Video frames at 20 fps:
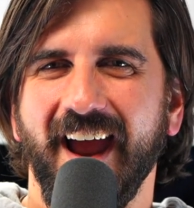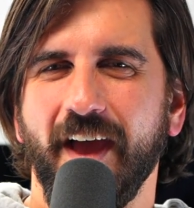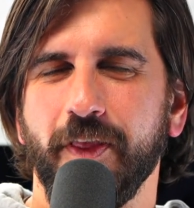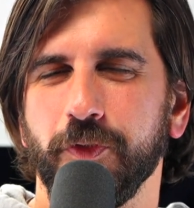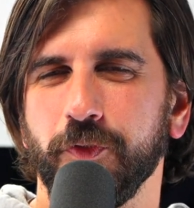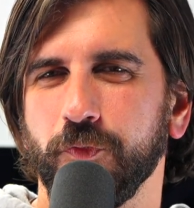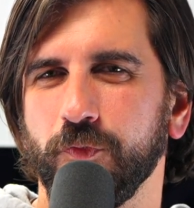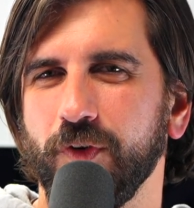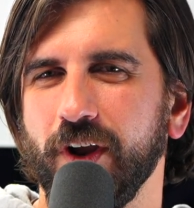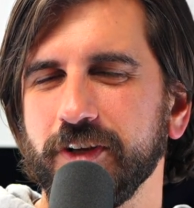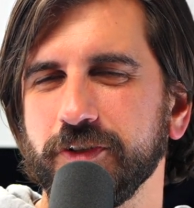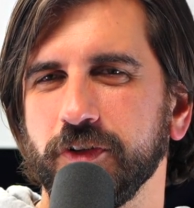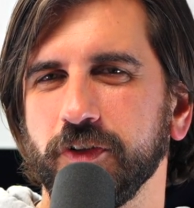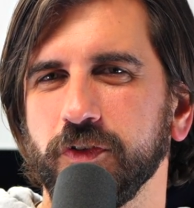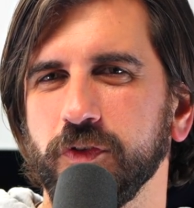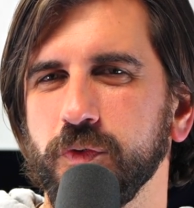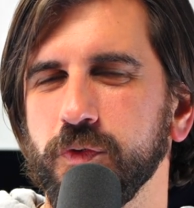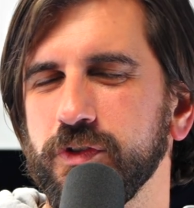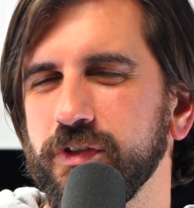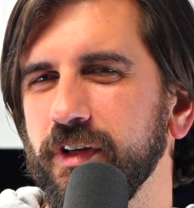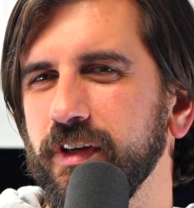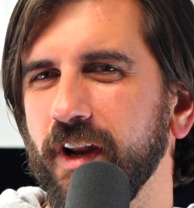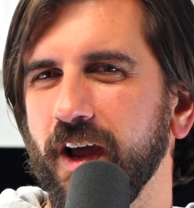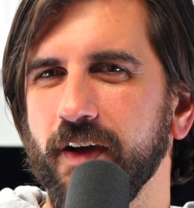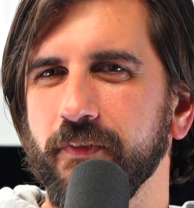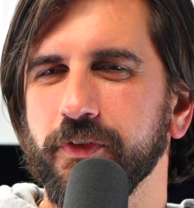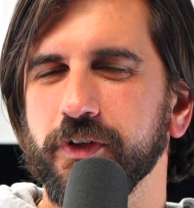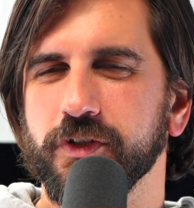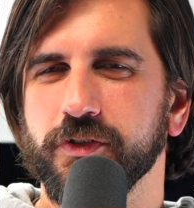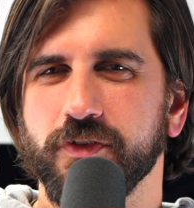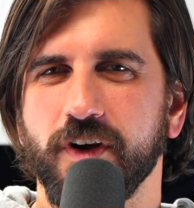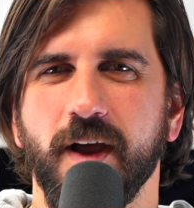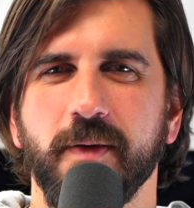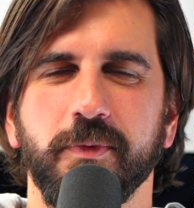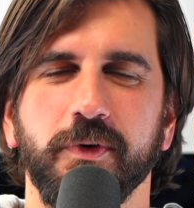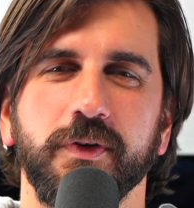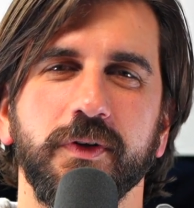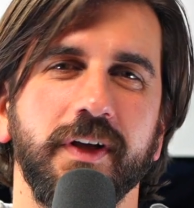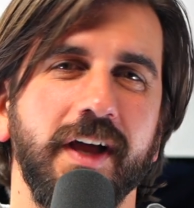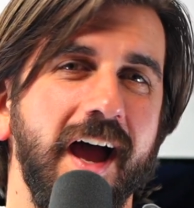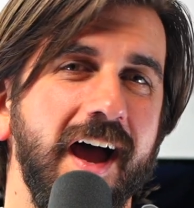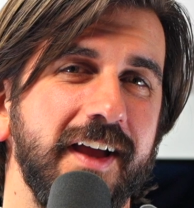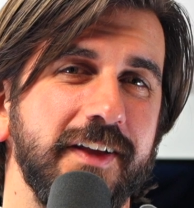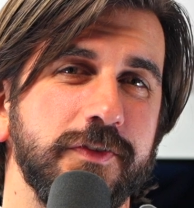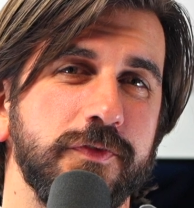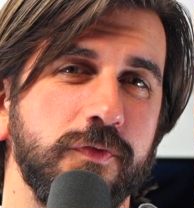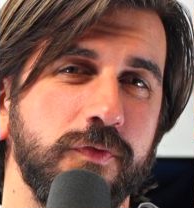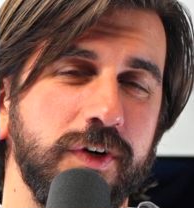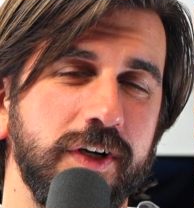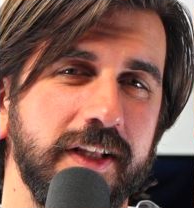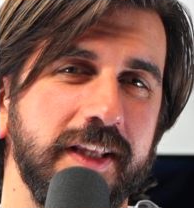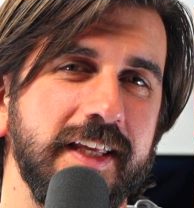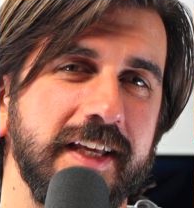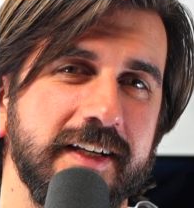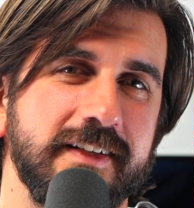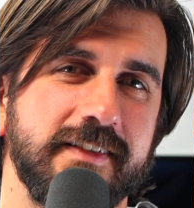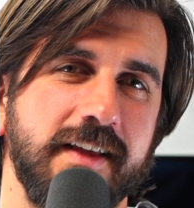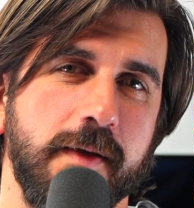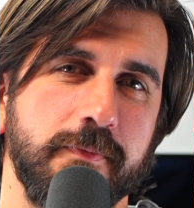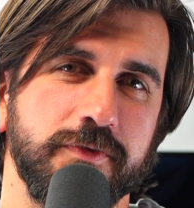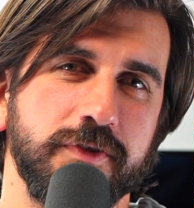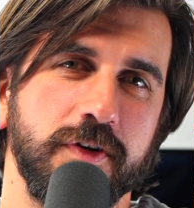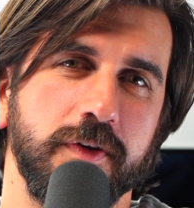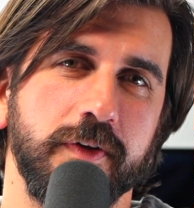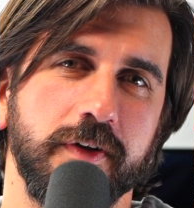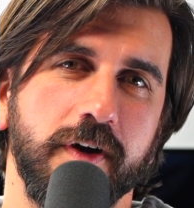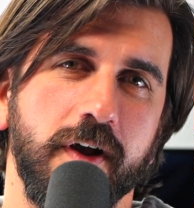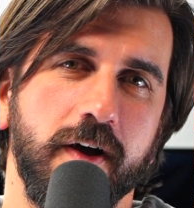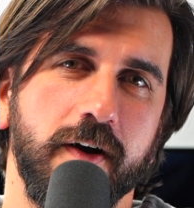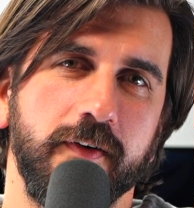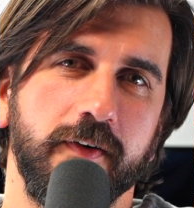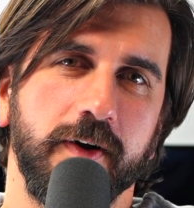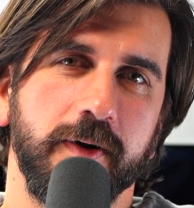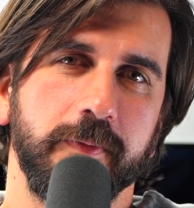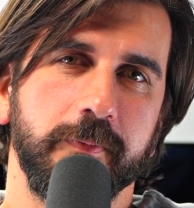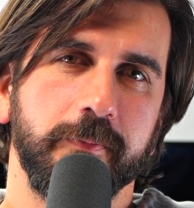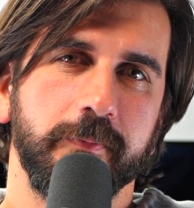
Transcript: the resolution of the treble is really exceptional in Aura.